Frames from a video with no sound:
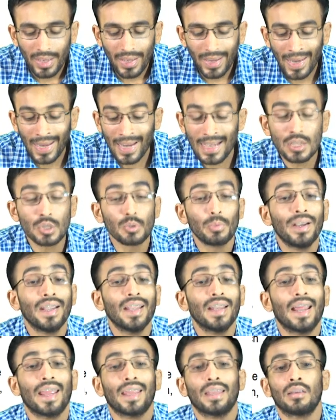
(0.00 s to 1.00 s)
AS
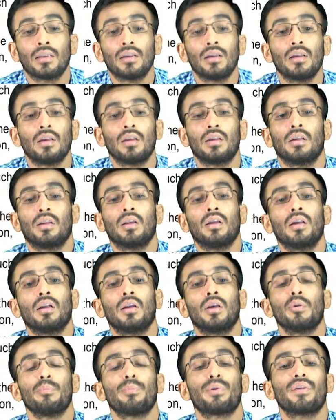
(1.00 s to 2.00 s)
29.
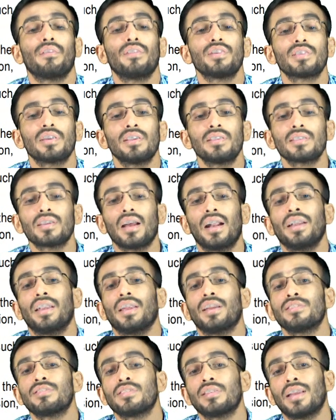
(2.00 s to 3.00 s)
Provisions,
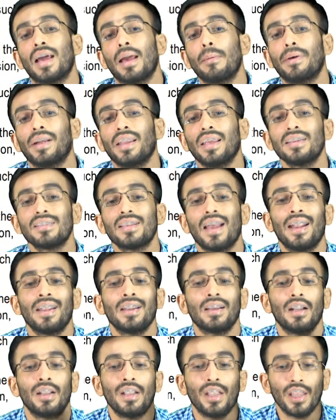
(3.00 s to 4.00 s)
contingent liabilities and
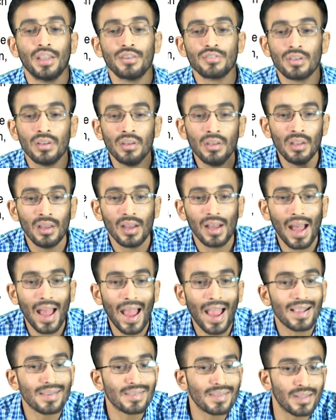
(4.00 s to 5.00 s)
contingent
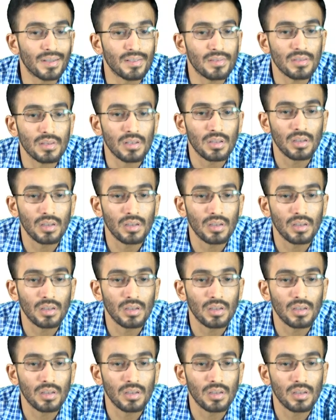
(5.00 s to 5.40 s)
assets.